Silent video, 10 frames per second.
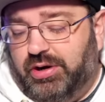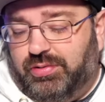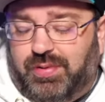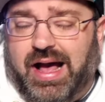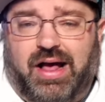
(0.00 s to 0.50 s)

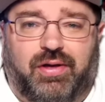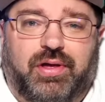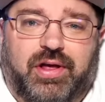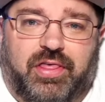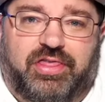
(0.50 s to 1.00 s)
Well,
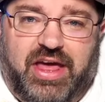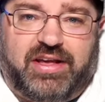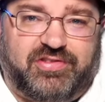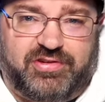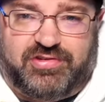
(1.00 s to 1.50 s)

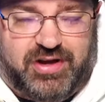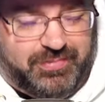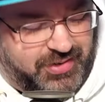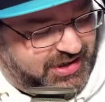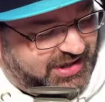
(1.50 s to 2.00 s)
Thanks to
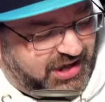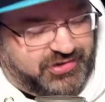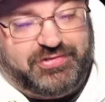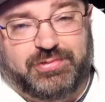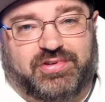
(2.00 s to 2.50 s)
somebody
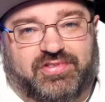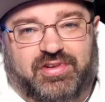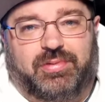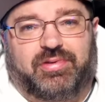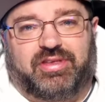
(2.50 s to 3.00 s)
else who is
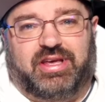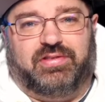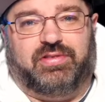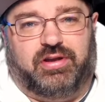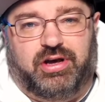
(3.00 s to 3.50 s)
seemingly
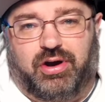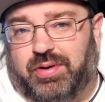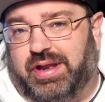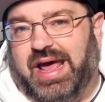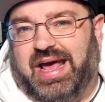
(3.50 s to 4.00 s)
in the
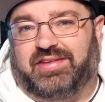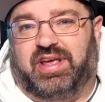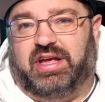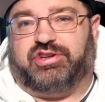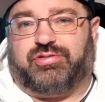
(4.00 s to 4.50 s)
know and has
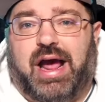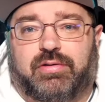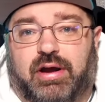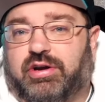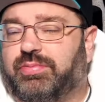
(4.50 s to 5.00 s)
a
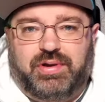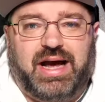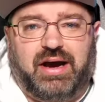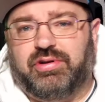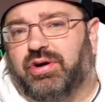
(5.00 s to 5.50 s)
track record, we
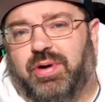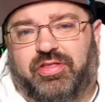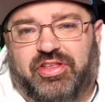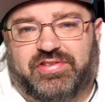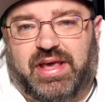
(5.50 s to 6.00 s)
now know
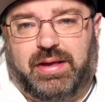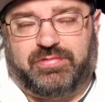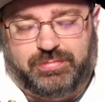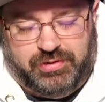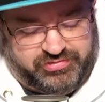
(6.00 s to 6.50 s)
what this game
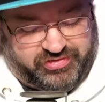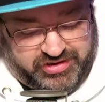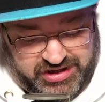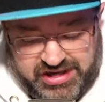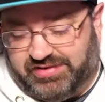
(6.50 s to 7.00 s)

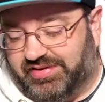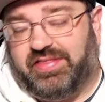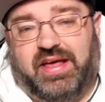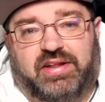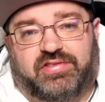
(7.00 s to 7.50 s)
supposedly is
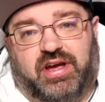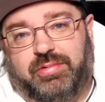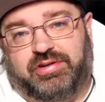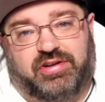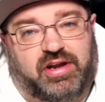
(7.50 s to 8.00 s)
and that it's
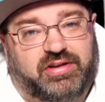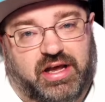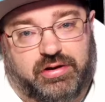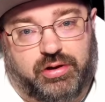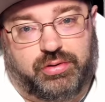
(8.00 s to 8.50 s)
coming to
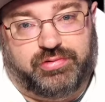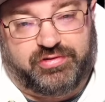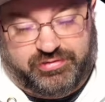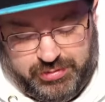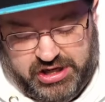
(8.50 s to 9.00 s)
Nintendo
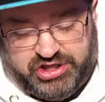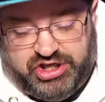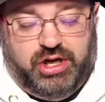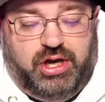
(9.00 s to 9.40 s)
Switch.